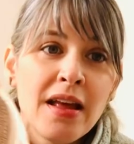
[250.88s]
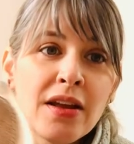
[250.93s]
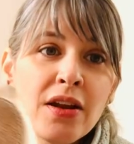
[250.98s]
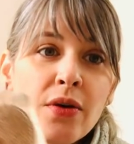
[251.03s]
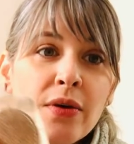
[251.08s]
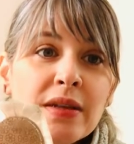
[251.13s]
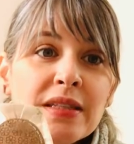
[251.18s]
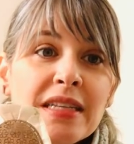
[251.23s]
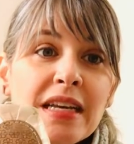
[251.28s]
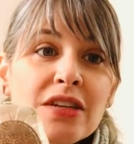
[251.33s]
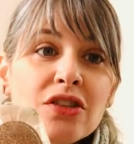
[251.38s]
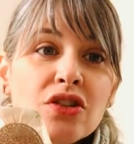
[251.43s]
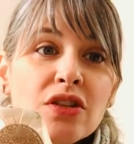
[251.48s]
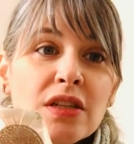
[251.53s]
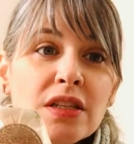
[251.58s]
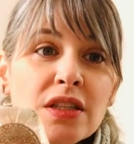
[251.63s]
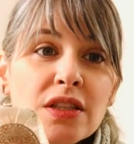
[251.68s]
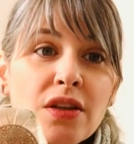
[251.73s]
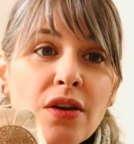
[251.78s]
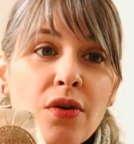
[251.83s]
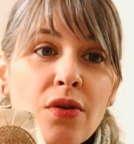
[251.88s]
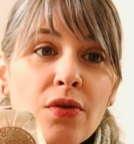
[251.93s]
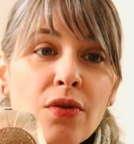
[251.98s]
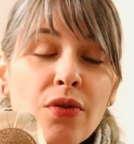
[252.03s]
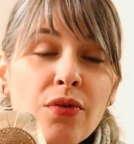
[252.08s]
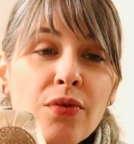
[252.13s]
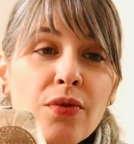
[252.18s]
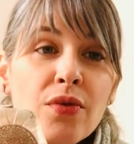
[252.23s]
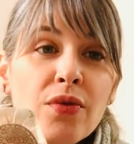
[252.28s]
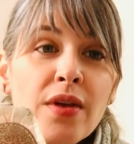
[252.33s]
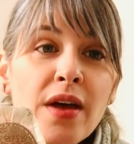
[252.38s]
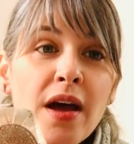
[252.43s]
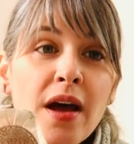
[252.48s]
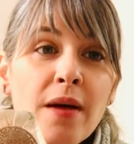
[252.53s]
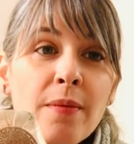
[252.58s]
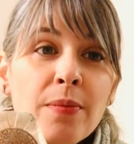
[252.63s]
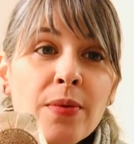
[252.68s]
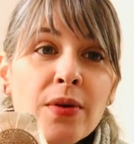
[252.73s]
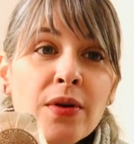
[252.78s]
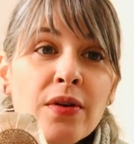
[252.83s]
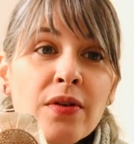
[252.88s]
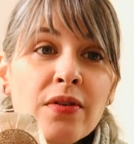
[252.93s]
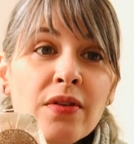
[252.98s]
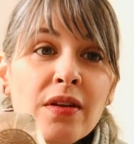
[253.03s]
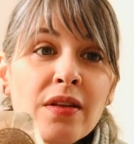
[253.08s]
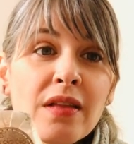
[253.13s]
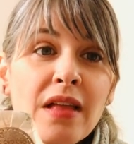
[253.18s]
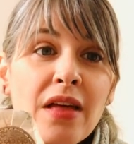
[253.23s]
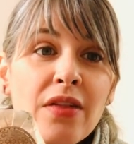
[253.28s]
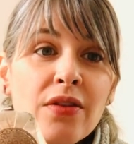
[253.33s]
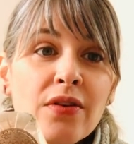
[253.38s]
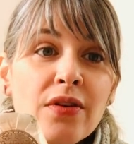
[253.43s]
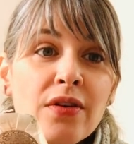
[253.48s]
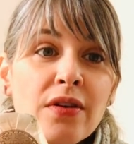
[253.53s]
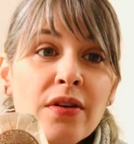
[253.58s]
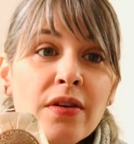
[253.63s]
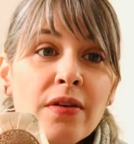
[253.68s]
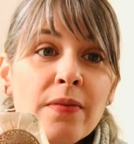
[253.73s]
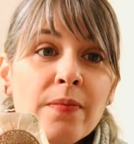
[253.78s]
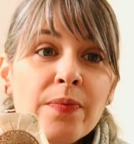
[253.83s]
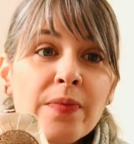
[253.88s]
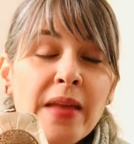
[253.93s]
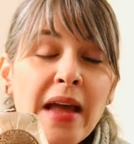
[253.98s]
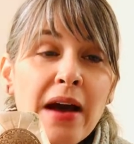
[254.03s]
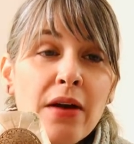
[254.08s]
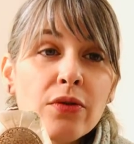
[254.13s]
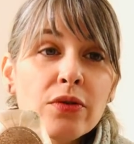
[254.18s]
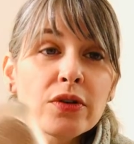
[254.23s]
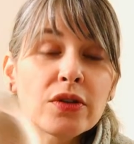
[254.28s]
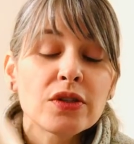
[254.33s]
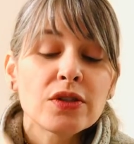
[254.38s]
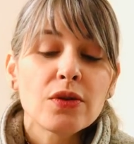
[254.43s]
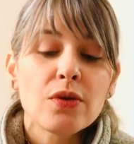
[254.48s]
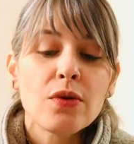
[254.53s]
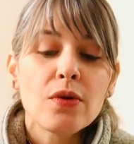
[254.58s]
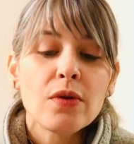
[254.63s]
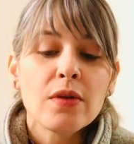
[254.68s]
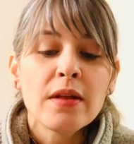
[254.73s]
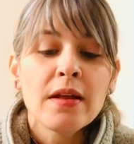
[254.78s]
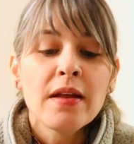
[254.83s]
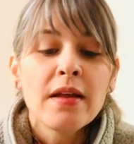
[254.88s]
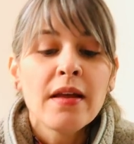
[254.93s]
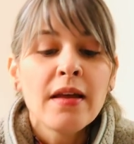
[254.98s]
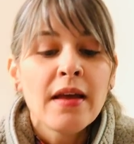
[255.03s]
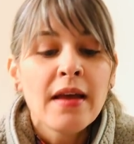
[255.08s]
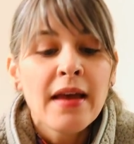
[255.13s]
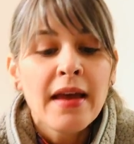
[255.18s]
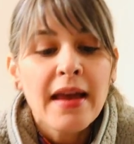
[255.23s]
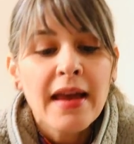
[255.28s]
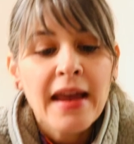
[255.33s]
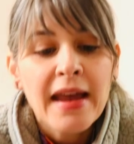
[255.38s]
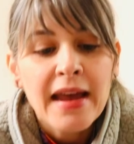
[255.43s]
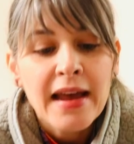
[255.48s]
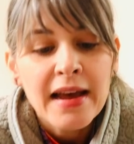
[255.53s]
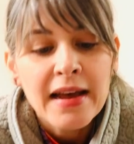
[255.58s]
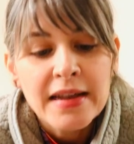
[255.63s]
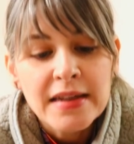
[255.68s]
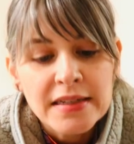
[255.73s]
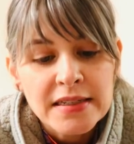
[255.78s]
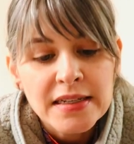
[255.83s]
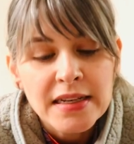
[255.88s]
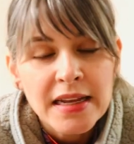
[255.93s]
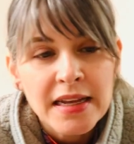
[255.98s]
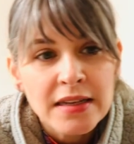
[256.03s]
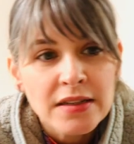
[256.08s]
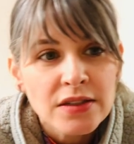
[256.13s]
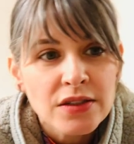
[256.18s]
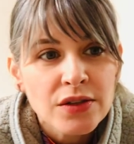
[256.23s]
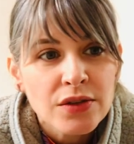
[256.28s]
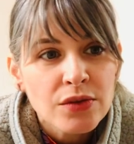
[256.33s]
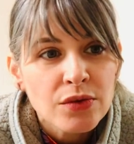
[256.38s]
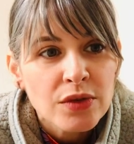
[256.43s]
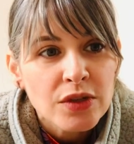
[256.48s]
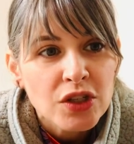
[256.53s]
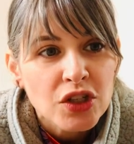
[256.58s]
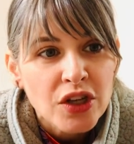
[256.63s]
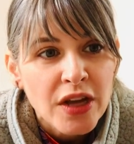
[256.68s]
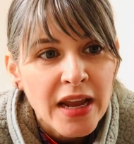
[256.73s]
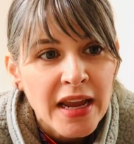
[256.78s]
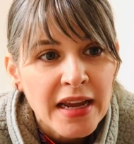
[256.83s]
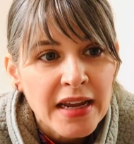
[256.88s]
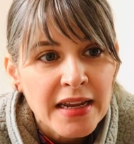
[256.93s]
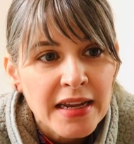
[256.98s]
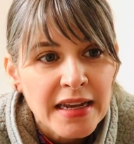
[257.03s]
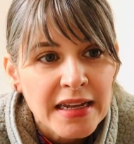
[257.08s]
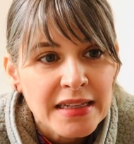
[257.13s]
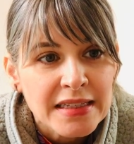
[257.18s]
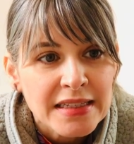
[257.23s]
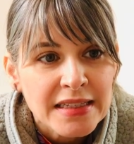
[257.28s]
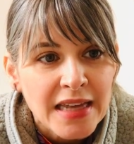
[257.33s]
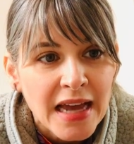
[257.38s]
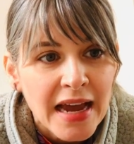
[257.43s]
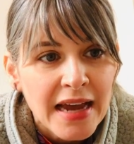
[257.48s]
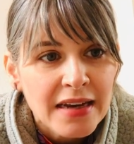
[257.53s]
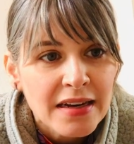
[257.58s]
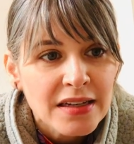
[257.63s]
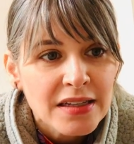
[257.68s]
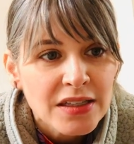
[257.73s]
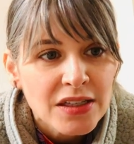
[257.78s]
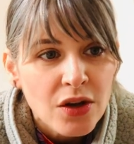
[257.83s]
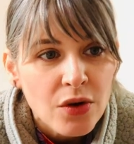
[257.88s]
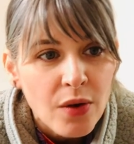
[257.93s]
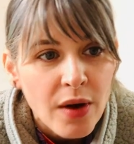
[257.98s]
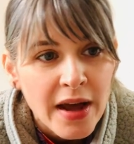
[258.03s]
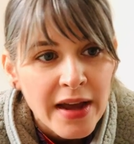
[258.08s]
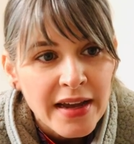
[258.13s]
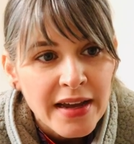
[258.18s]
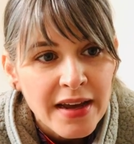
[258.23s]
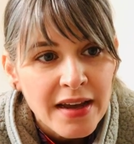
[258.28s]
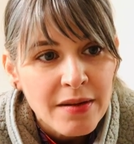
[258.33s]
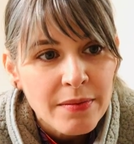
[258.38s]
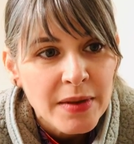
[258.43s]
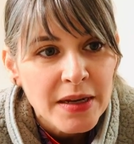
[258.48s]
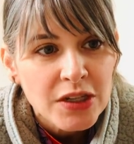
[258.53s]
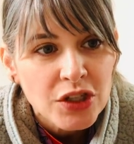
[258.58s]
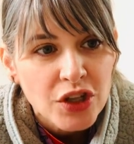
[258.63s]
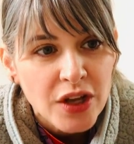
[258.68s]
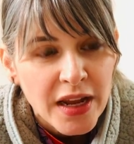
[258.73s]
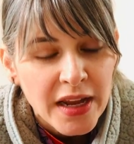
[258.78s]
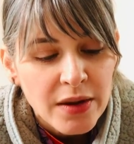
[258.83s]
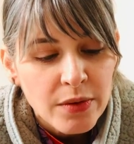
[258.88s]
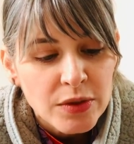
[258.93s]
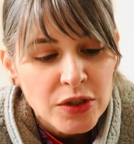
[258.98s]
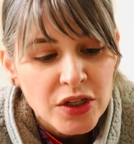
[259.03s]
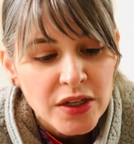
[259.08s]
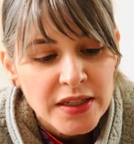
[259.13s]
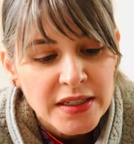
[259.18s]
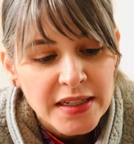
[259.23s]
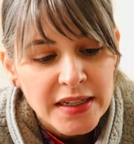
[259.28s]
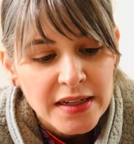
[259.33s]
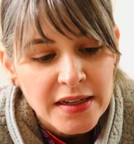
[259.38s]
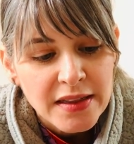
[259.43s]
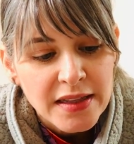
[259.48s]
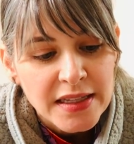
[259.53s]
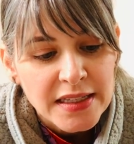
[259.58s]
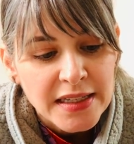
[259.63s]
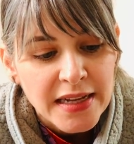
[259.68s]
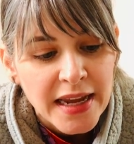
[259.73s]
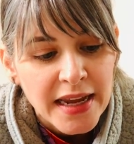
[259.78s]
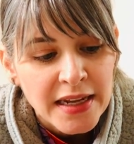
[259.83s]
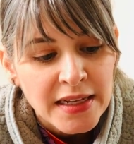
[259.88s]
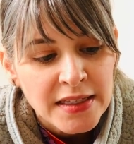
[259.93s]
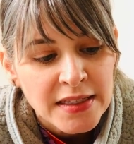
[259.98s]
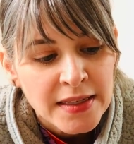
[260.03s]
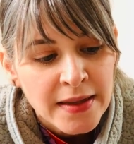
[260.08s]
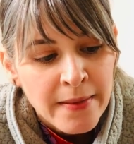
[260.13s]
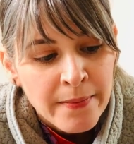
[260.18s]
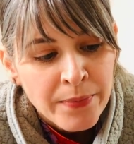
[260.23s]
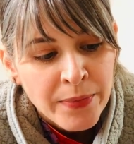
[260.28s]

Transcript: No, it's actually sewn through the leather outer sole, and into the shank inside. So I cut my shank, which I did in this case,